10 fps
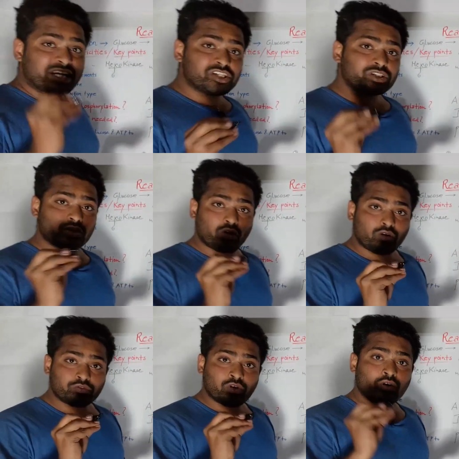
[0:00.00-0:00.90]
addition
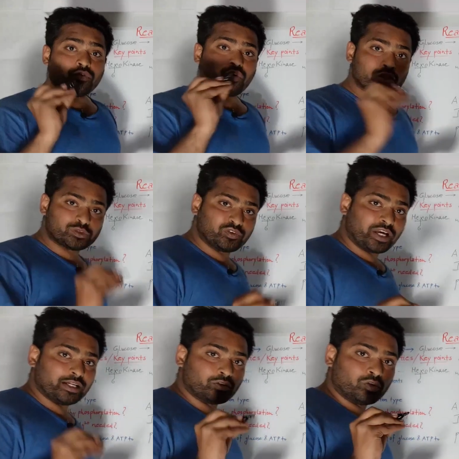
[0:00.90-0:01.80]
of
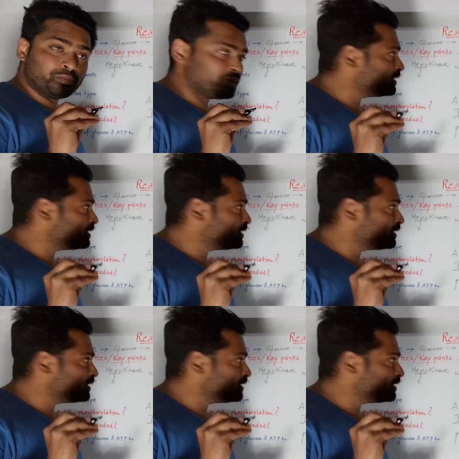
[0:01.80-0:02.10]
phosphoryl group